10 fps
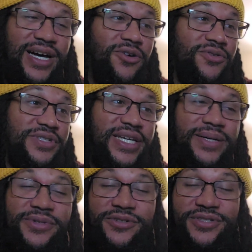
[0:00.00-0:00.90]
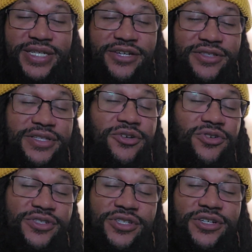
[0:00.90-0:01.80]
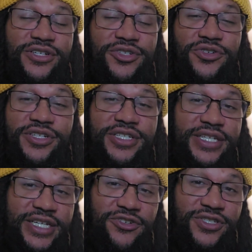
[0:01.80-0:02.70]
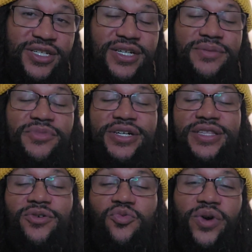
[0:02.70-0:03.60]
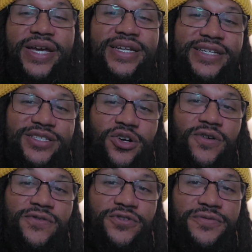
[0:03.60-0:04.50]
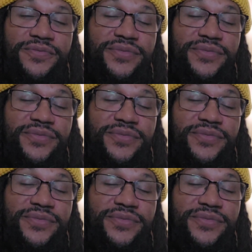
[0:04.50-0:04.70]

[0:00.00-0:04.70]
I was damn near scared that they were going to turn into years. But the wait is over.